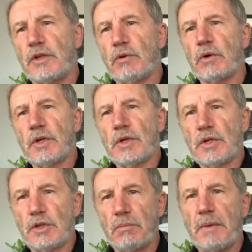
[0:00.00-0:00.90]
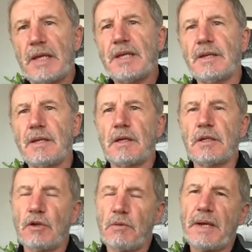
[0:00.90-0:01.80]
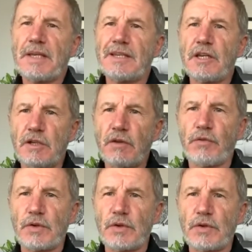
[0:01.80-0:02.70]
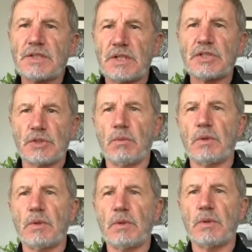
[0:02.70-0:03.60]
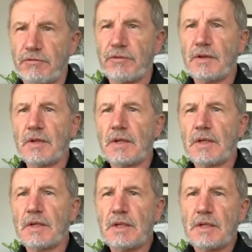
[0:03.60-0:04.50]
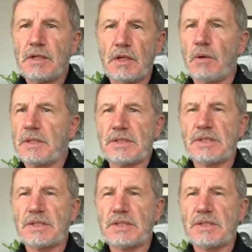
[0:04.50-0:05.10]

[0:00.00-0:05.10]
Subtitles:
You're making a difference in someone's life. You know,